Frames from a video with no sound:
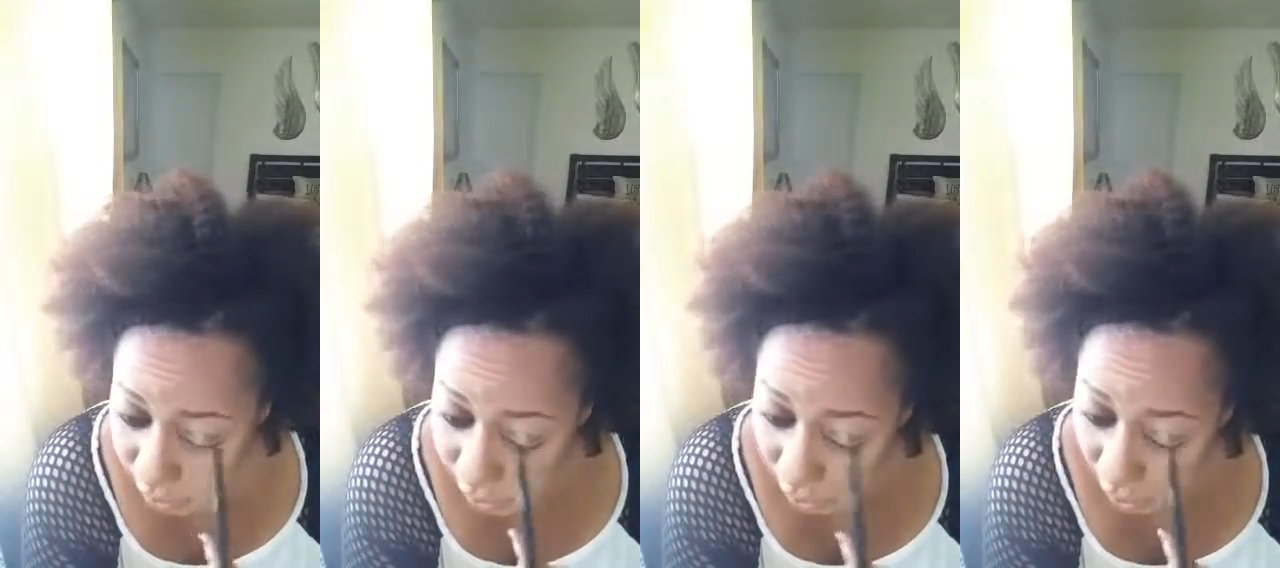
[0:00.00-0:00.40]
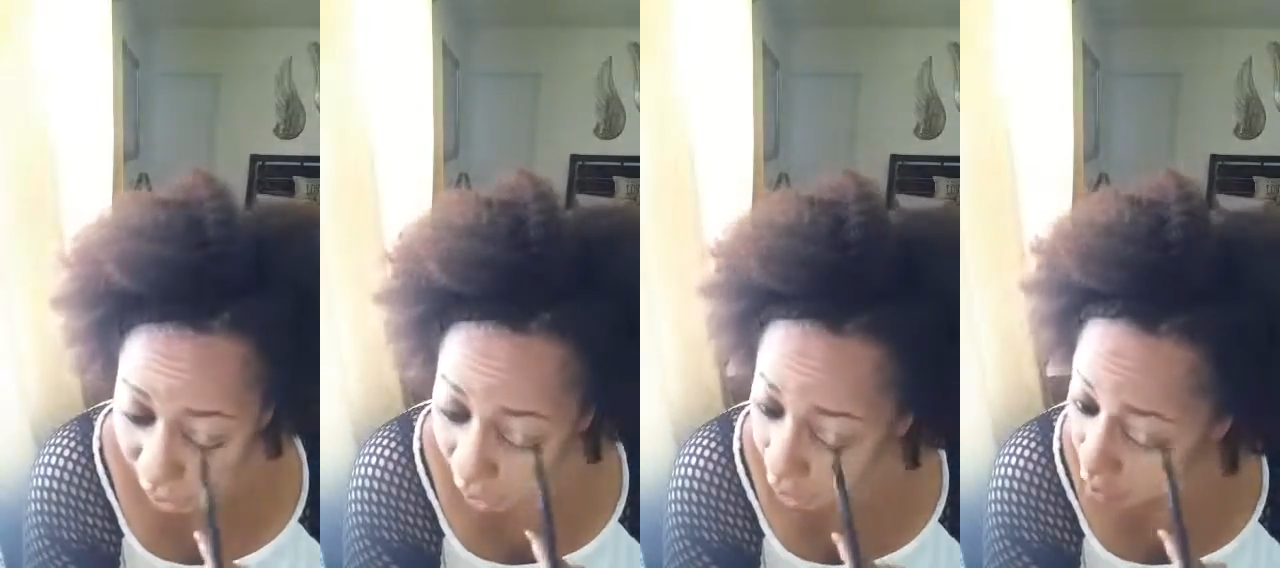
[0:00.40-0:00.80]
So
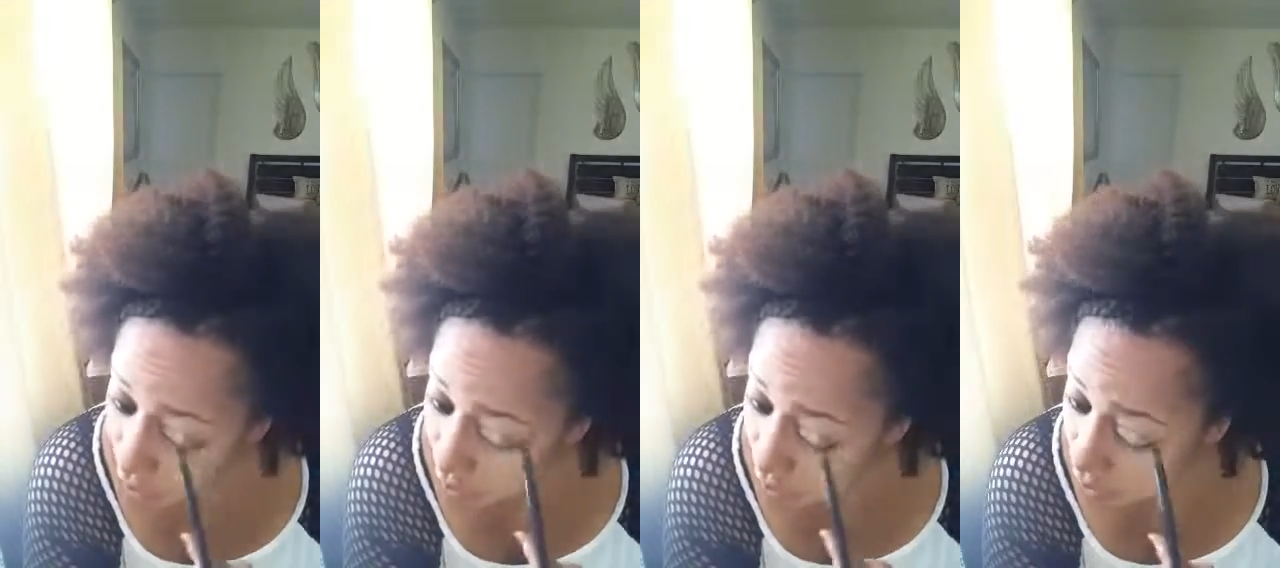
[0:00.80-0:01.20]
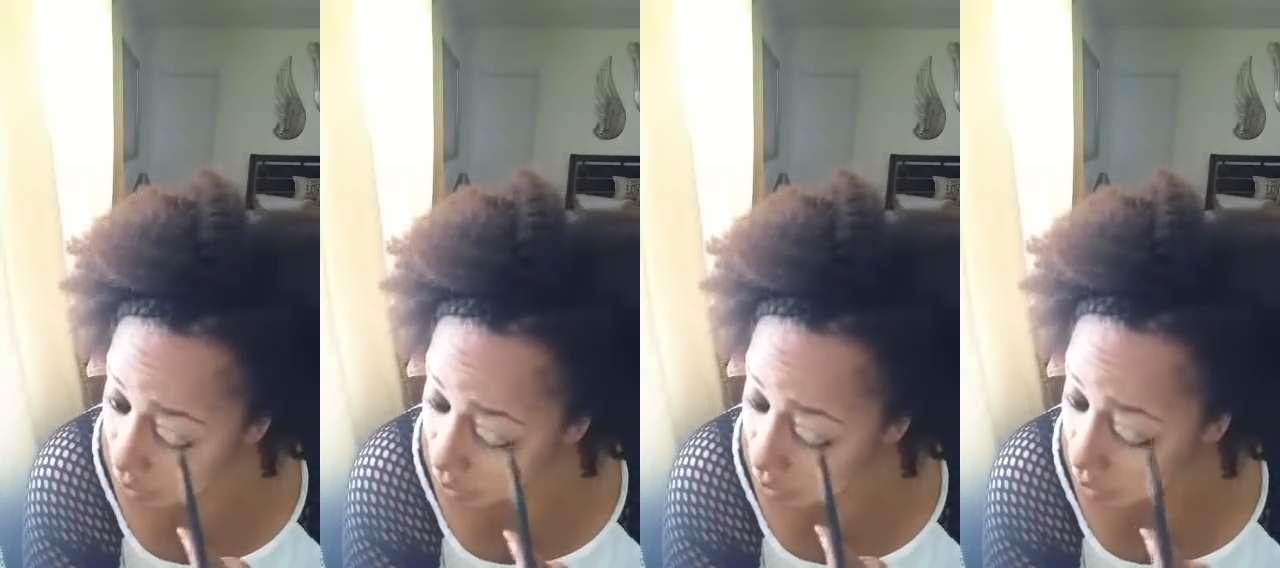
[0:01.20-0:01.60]
now,
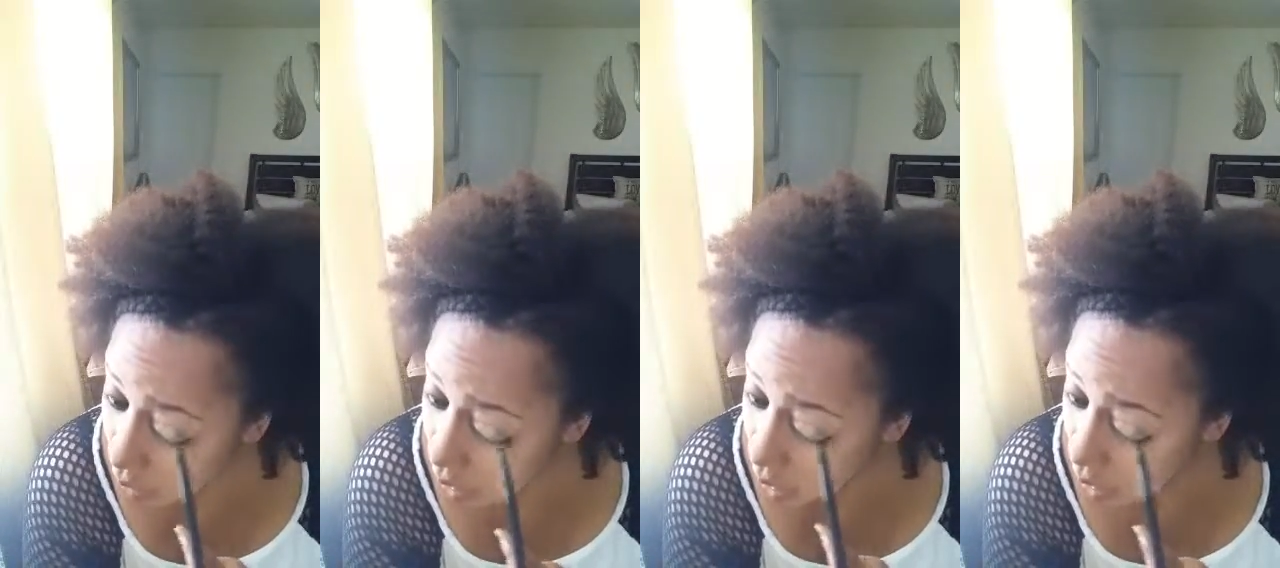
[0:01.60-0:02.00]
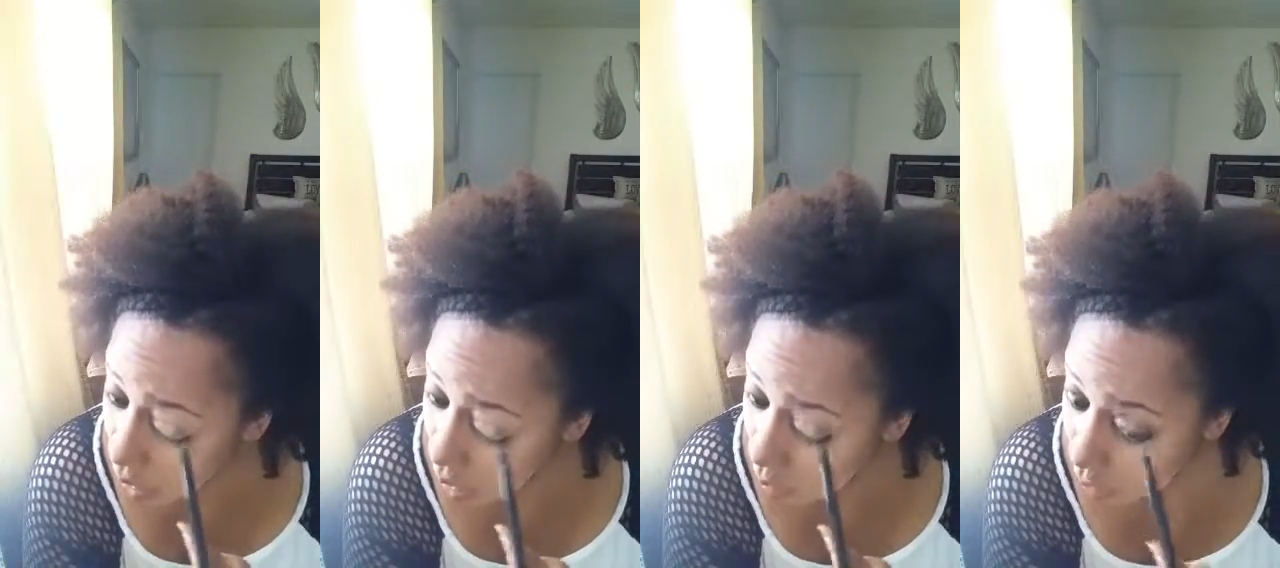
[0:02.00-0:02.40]

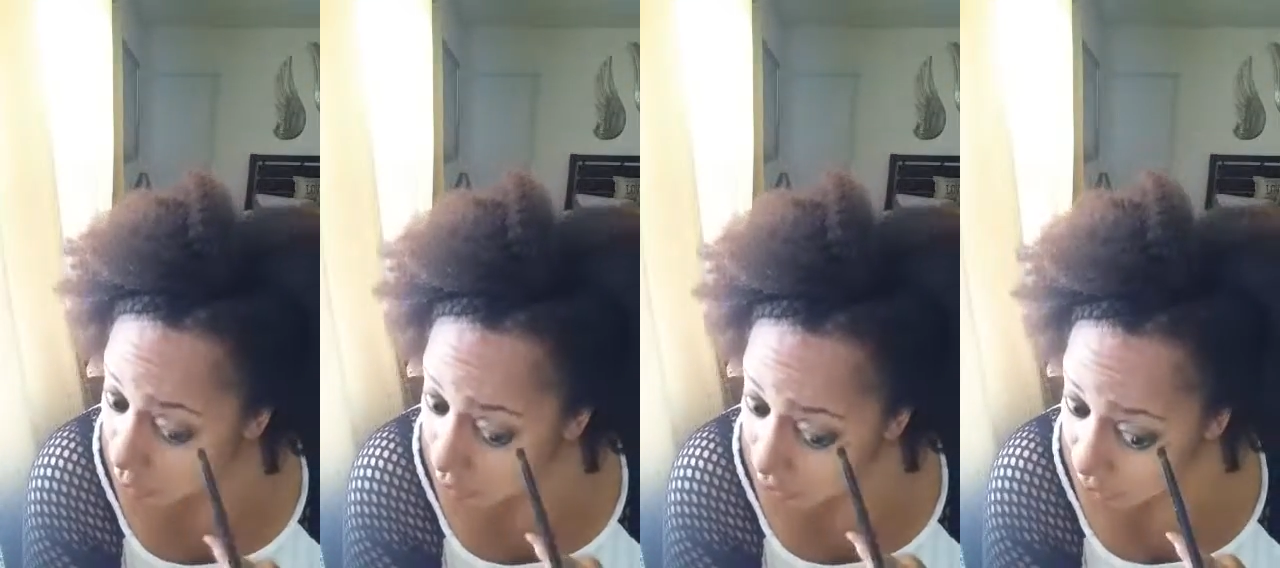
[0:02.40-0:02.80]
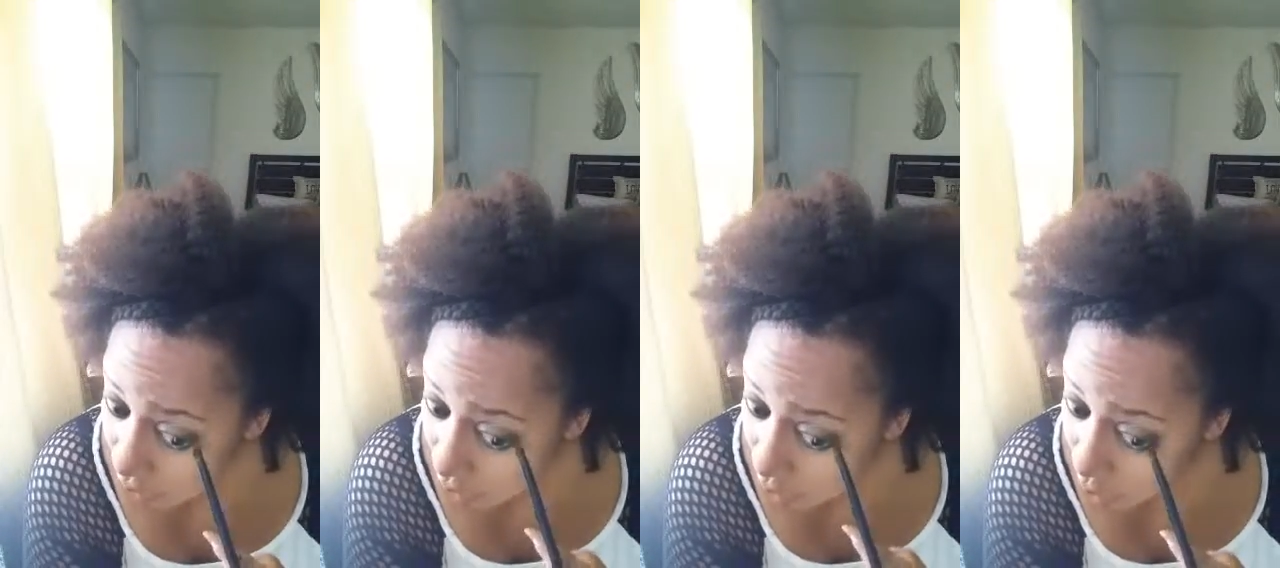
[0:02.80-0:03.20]
I'm going to bring
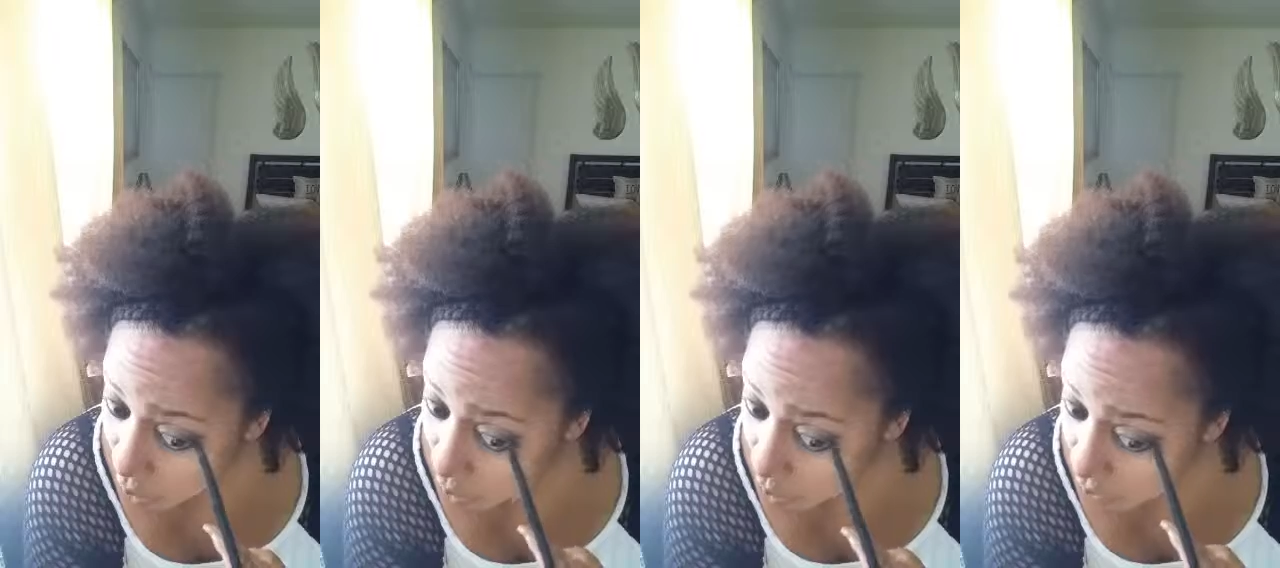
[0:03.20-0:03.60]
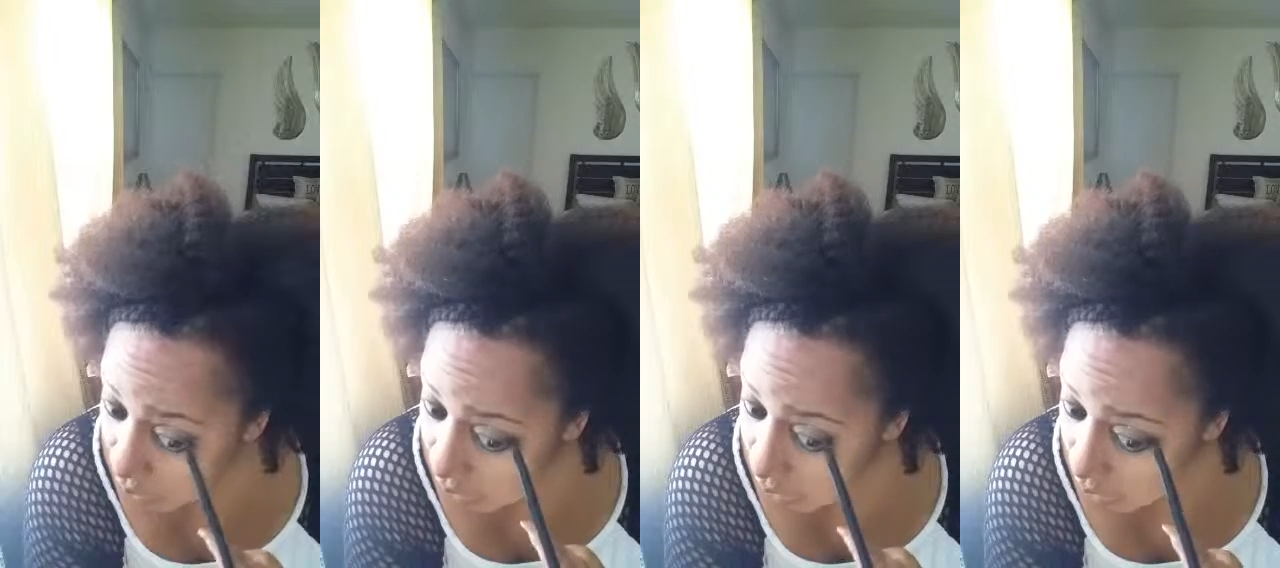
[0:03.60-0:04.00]
that whole
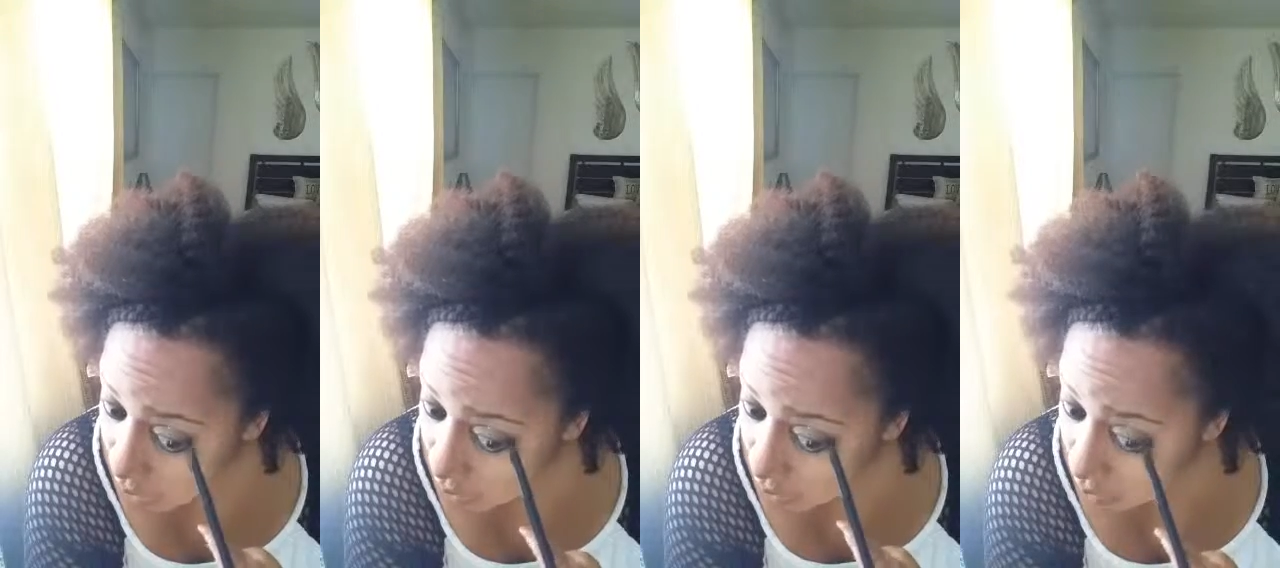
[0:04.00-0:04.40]
blending